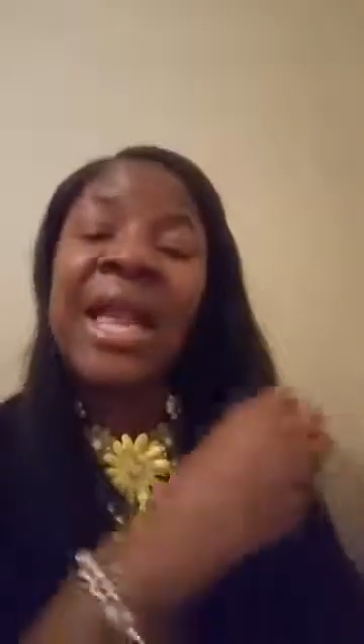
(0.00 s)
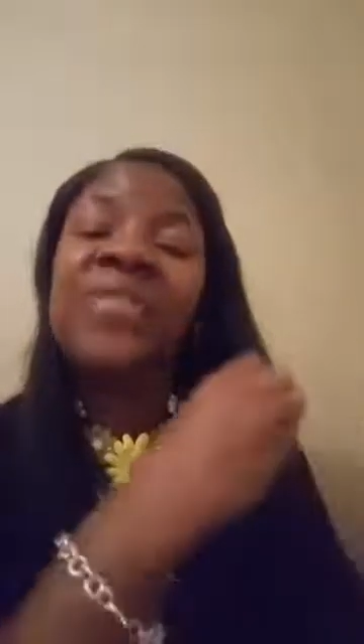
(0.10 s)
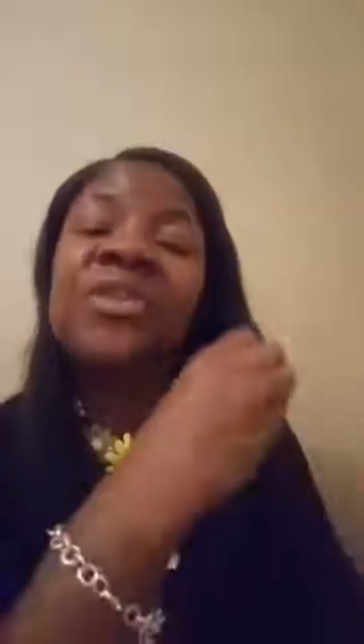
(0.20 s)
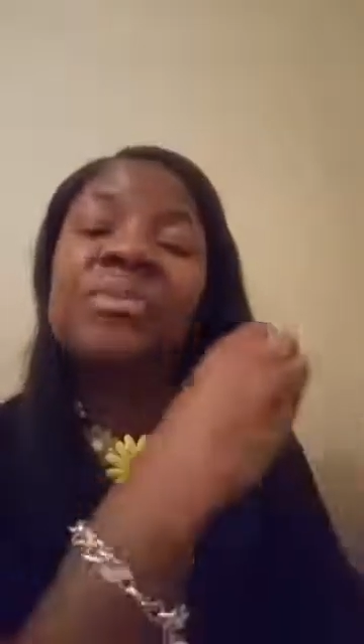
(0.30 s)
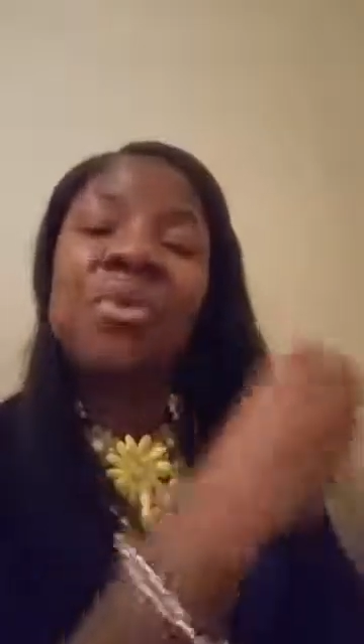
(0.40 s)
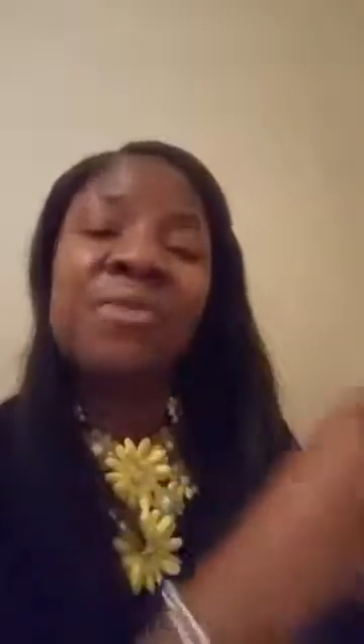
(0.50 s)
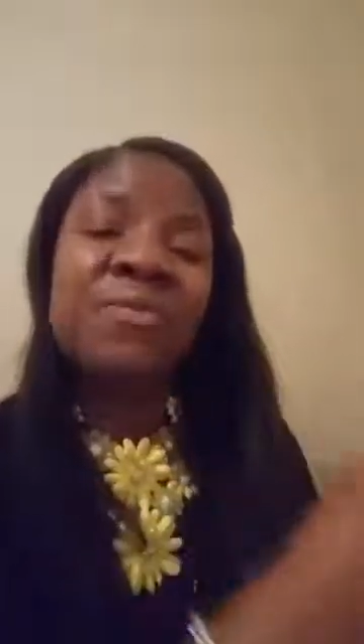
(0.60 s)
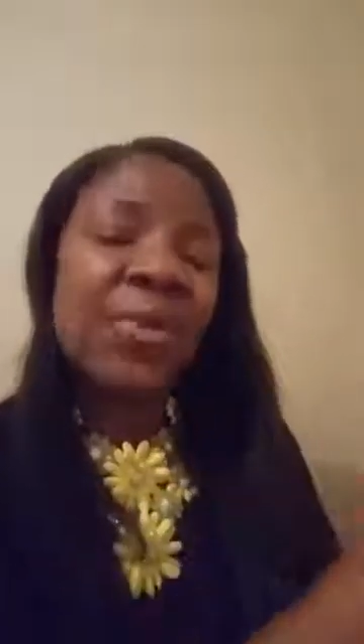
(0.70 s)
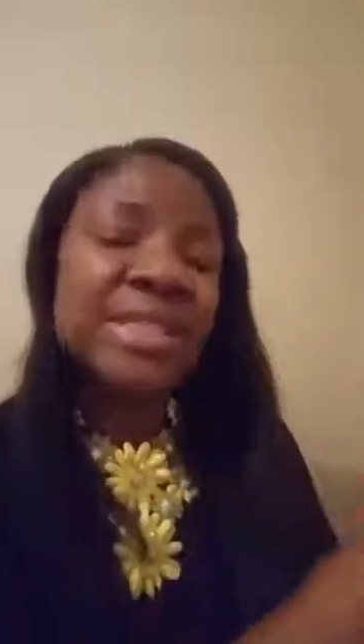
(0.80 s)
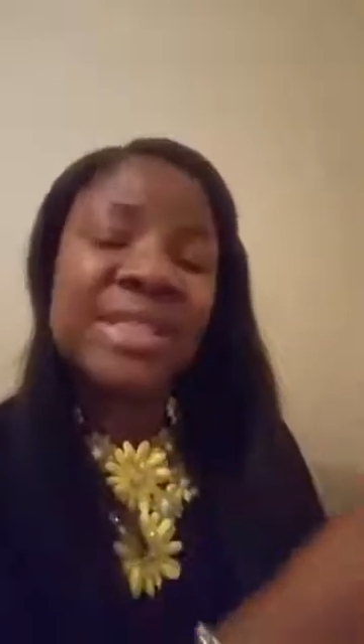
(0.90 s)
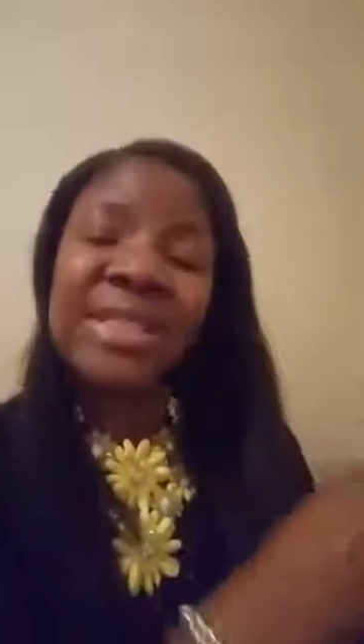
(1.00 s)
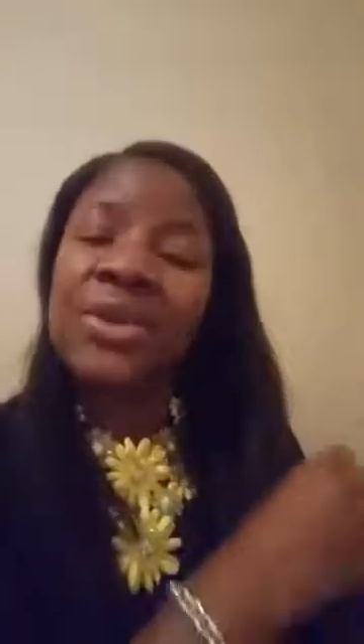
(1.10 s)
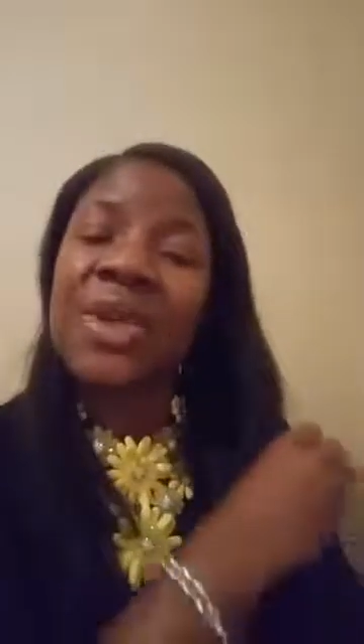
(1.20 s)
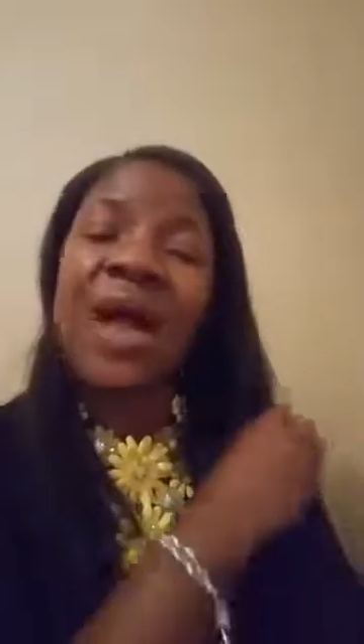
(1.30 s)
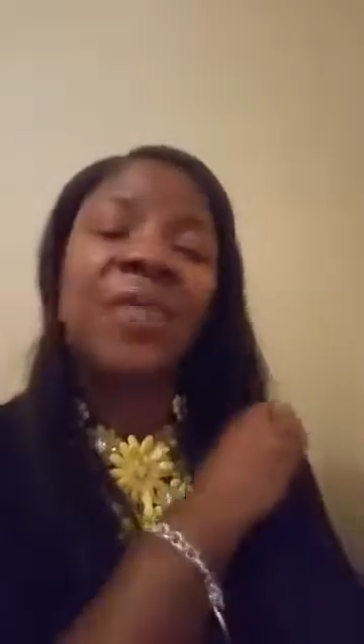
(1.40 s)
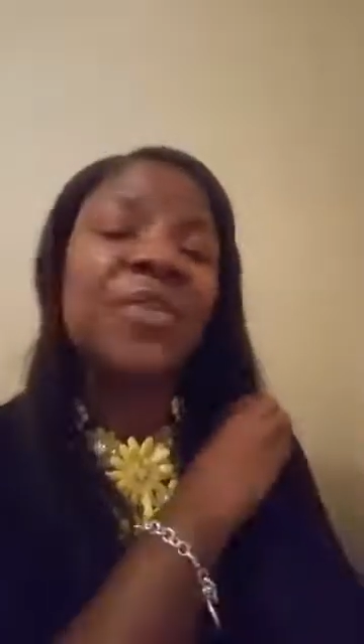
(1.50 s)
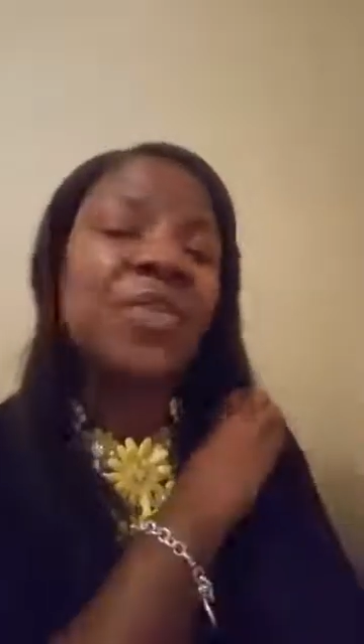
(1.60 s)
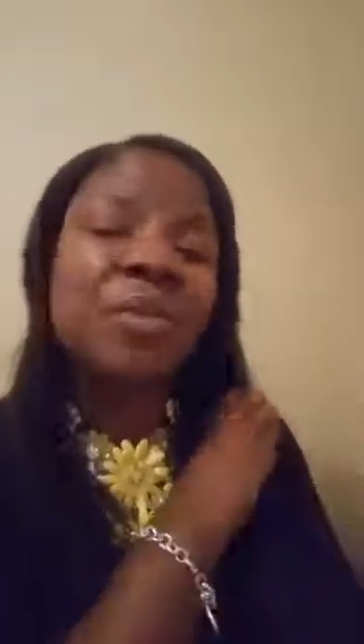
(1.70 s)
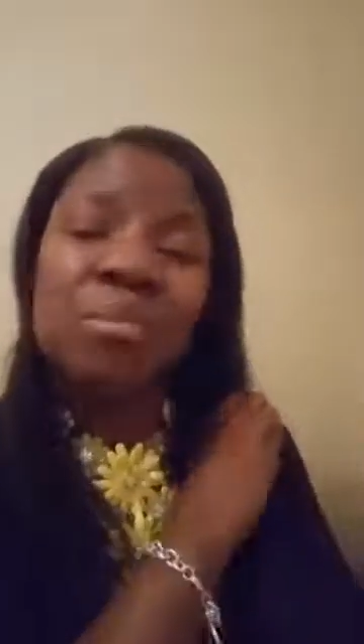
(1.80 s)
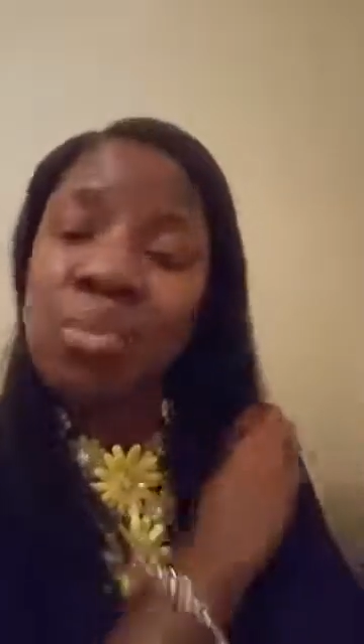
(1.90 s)
and the more voices that are out
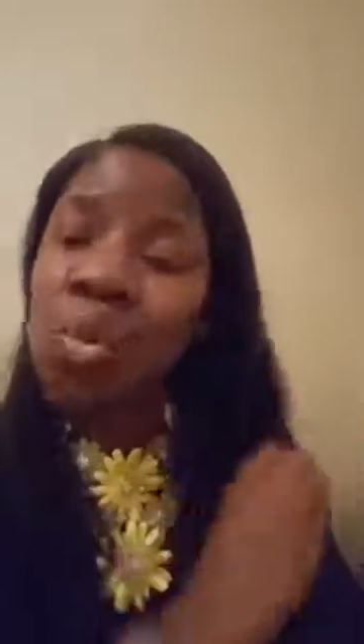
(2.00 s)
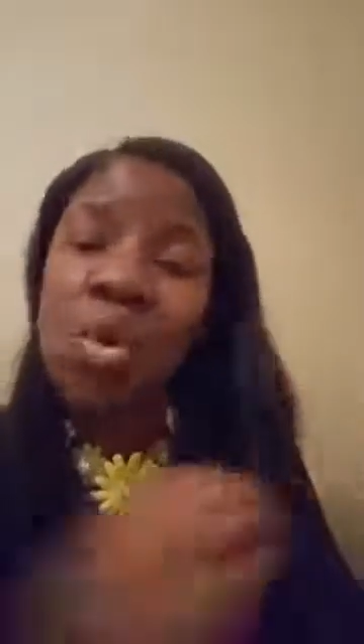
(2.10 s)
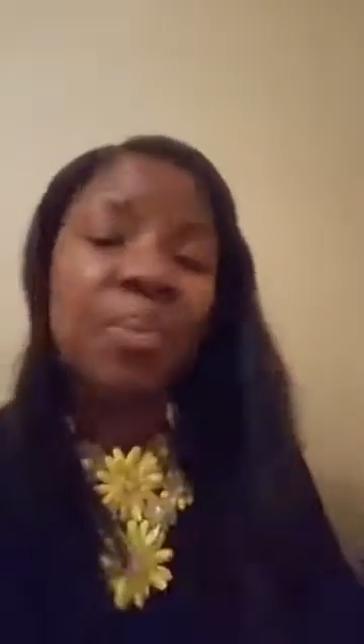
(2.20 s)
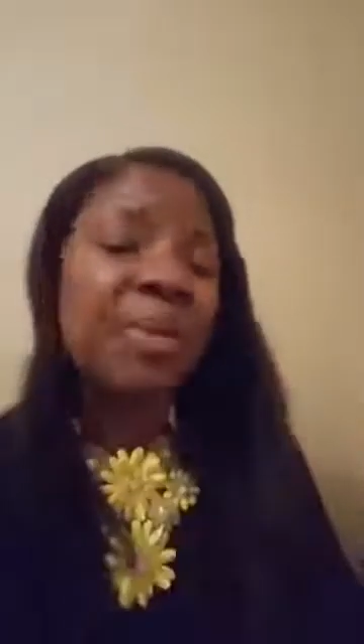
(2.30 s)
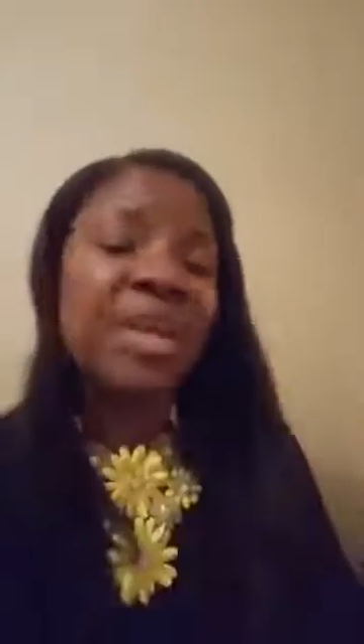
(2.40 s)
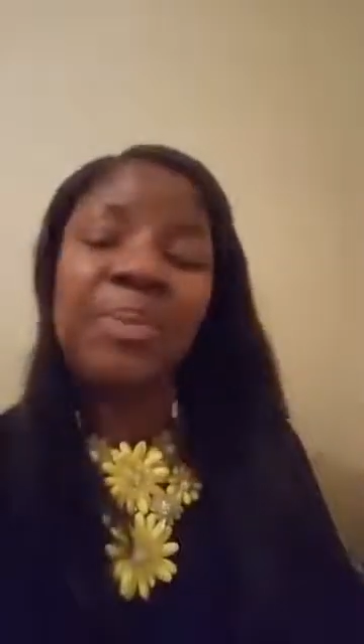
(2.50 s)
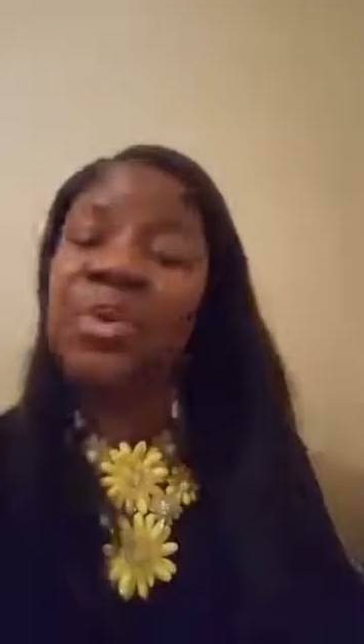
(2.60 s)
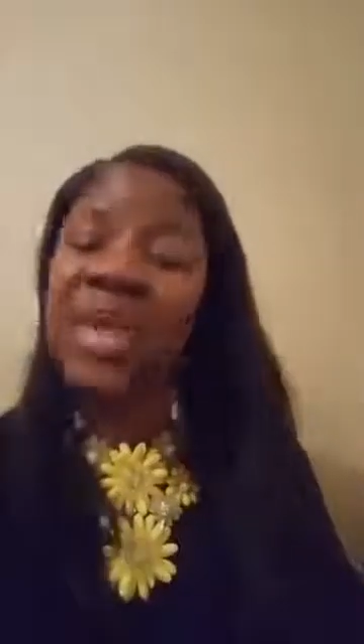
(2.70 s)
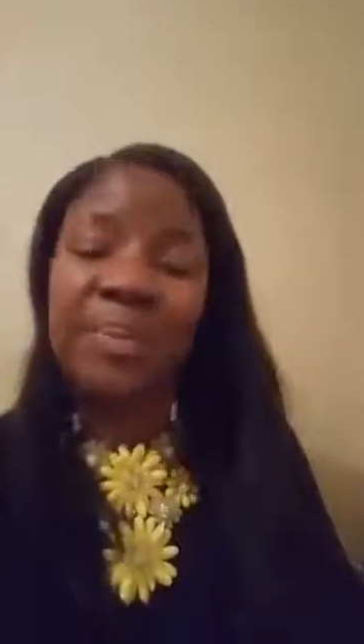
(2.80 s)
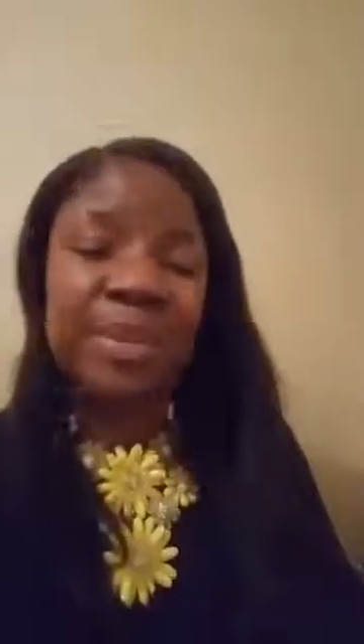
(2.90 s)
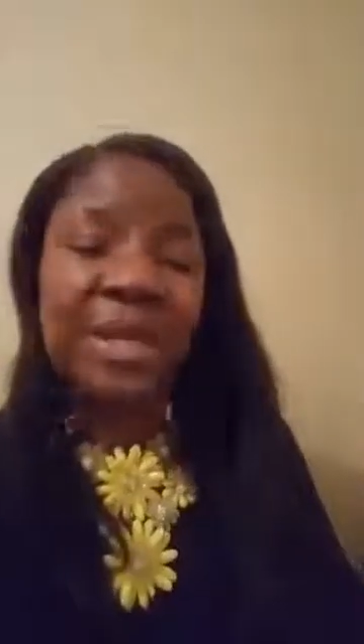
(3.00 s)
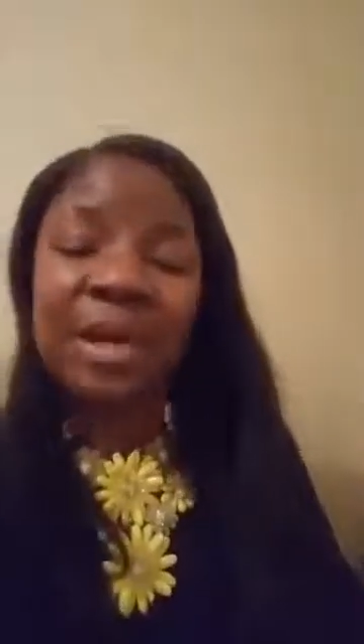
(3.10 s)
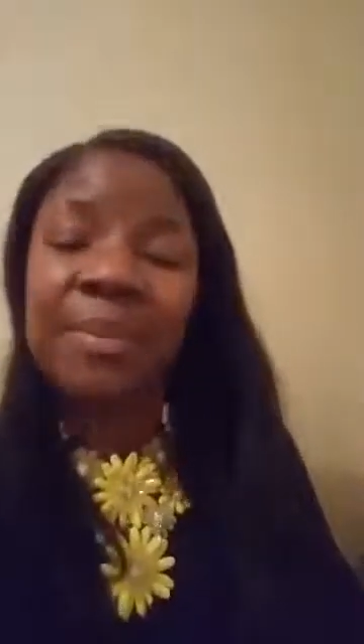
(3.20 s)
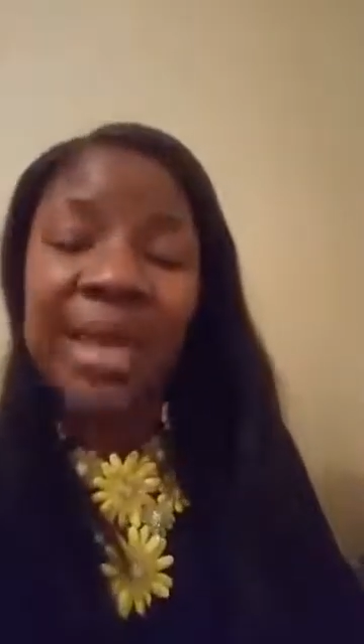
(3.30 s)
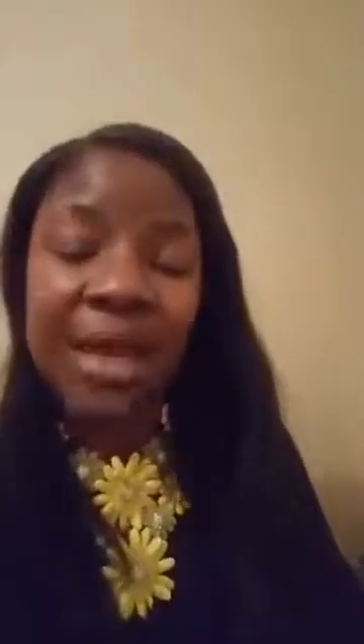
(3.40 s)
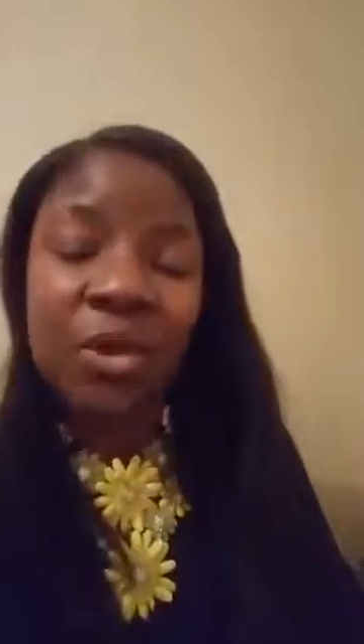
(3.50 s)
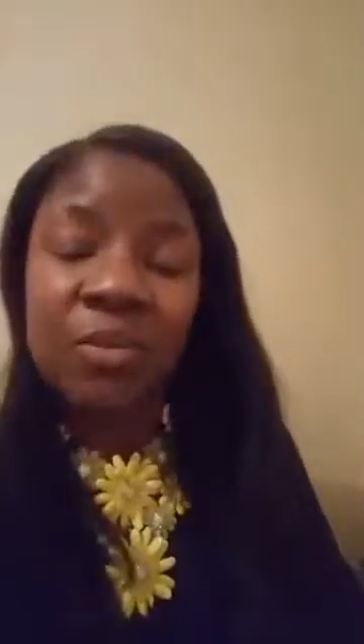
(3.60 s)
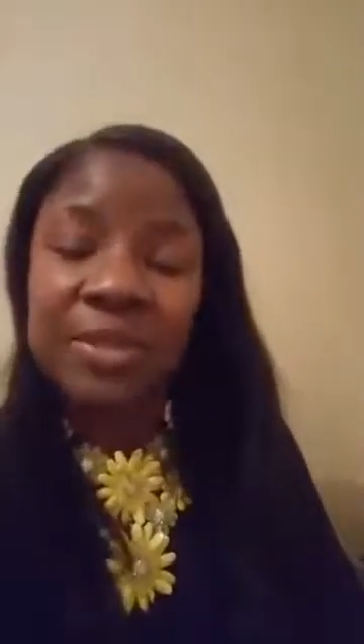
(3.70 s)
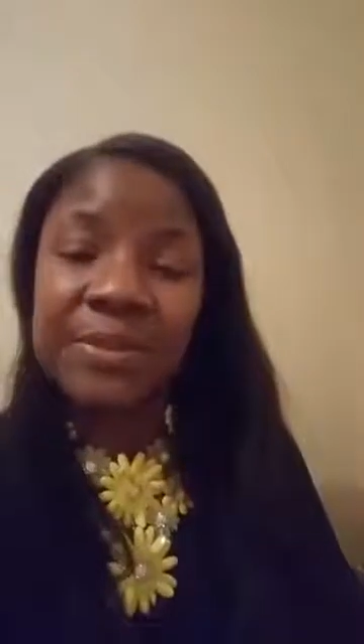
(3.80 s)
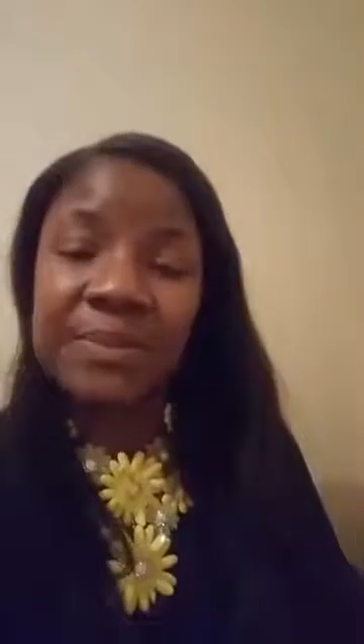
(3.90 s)
there, the more people that become
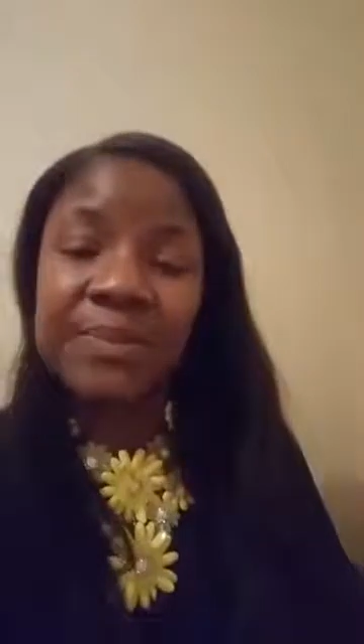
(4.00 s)
helped.